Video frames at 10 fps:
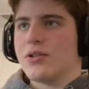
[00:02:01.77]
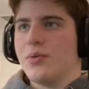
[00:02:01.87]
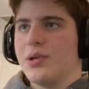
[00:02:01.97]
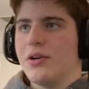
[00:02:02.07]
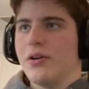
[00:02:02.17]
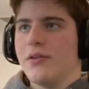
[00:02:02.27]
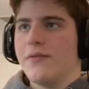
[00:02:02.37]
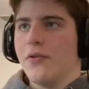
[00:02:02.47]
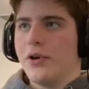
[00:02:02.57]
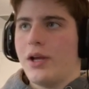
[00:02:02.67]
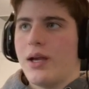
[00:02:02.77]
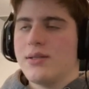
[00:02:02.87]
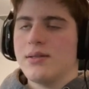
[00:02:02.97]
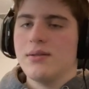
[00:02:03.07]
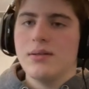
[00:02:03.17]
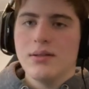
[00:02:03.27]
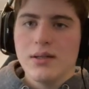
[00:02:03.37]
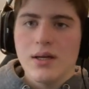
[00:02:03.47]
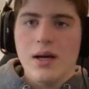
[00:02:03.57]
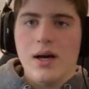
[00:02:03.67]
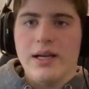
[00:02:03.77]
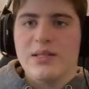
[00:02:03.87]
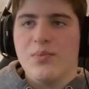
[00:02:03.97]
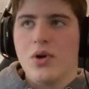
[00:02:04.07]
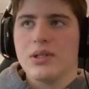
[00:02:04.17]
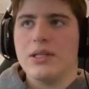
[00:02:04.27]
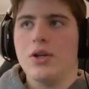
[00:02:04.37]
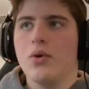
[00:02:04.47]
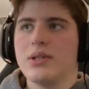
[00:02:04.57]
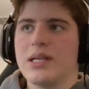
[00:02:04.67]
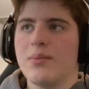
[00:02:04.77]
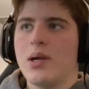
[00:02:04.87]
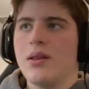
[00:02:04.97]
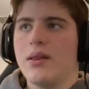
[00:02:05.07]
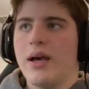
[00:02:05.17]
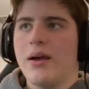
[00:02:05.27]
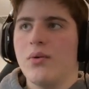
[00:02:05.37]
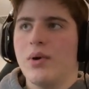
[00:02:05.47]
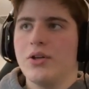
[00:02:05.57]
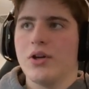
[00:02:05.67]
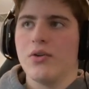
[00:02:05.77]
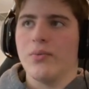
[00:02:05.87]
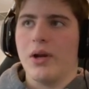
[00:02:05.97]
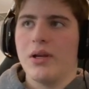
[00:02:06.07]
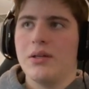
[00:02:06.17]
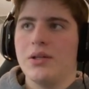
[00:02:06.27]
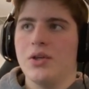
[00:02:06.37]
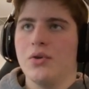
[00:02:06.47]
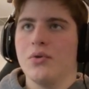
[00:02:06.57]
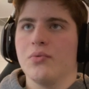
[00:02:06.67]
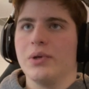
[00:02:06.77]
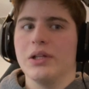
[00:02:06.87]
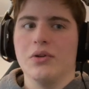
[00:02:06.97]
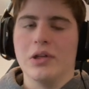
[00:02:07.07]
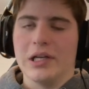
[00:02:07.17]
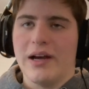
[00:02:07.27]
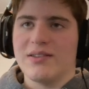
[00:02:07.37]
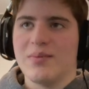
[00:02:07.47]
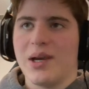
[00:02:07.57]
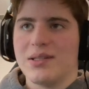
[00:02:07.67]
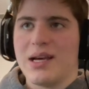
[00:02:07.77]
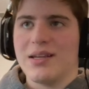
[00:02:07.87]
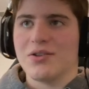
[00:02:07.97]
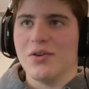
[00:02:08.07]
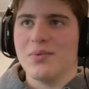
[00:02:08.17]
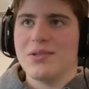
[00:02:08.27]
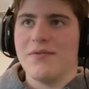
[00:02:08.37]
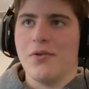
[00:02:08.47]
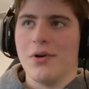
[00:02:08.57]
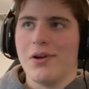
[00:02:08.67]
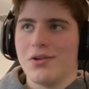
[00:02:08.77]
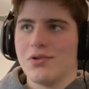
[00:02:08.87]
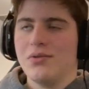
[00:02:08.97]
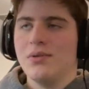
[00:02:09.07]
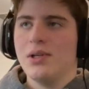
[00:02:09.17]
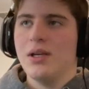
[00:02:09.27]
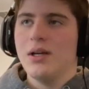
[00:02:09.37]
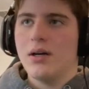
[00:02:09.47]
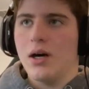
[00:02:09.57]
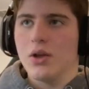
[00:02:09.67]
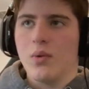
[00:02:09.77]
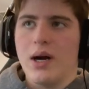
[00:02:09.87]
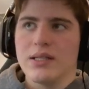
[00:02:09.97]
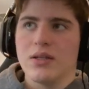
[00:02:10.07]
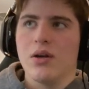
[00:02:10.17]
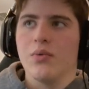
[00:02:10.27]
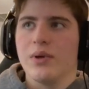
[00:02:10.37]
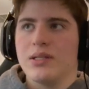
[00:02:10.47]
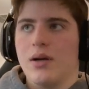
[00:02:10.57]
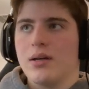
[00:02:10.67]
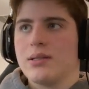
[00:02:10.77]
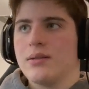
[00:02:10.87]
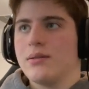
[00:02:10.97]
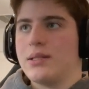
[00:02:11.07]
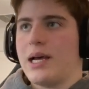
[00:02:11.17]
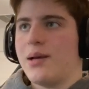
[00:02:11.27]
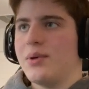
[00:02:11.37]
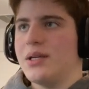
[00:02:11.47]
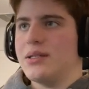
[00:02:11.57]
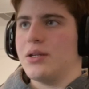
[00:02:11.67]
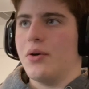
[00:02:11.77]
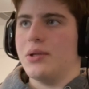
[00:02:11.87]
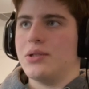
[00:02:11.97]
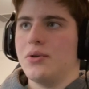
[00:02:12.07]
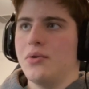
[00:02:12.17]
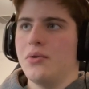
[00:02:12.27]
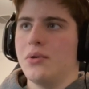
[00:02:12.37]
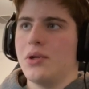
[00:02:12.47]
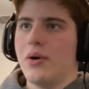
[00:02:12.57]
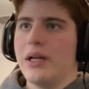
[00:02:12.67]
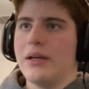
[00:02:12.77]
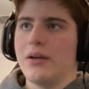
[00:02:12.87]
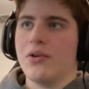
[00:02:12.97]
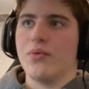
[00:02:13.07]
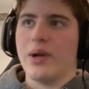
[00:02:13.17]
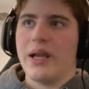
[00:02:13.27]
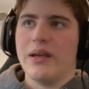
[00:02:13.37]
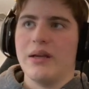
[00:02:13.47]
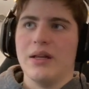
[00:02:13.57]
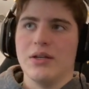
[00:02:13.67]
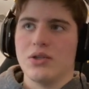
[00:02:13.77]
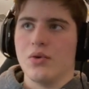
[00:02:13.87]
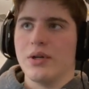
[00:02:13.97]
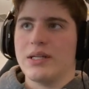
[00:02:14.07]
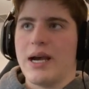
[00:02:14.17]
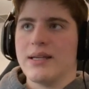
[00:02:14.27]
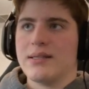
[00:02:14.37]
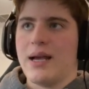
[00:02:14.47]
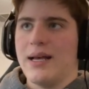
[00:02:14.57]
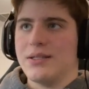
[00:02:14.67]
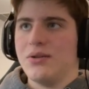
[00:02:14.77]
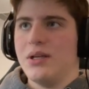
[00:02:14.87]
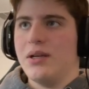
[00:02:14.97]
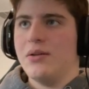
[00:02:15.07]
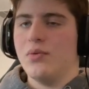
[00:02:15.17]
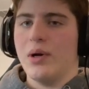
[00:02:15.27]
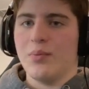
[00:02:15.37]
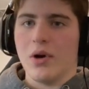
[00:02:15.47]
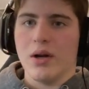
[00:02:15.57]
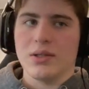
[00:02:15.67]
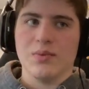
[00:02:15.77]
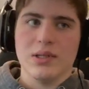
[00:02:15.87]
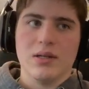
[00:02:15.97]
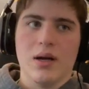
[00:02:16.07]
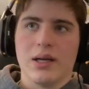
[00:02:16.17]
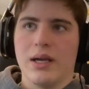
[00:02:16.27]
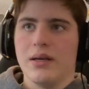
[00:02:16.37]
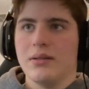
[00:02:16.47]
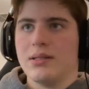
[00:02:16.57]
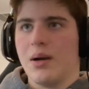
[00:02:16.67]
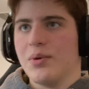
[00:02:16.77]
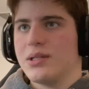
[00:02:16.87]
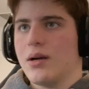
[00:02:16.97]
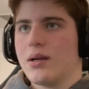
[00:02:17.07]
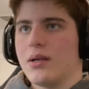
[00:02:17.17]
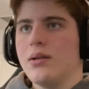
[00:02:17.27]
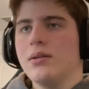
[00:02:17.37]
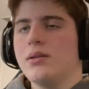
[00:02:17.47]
group here for you guys. It's important to note with Sigma that when you're gonna run it, you're really only gonna have to make task groups for initial. Otherwise, the restocks tab is going to go ahead and create and destroy tasks as you need when products restock and stop restocking.